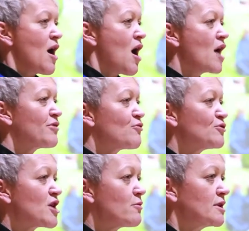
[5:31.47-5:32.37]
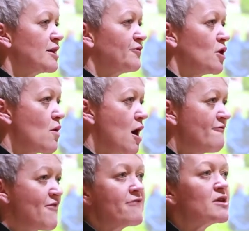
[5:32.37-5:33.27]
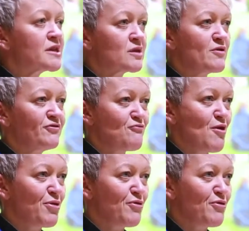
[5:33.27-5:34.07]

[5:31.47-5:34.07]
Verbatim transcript: I thought I would give you a very swift run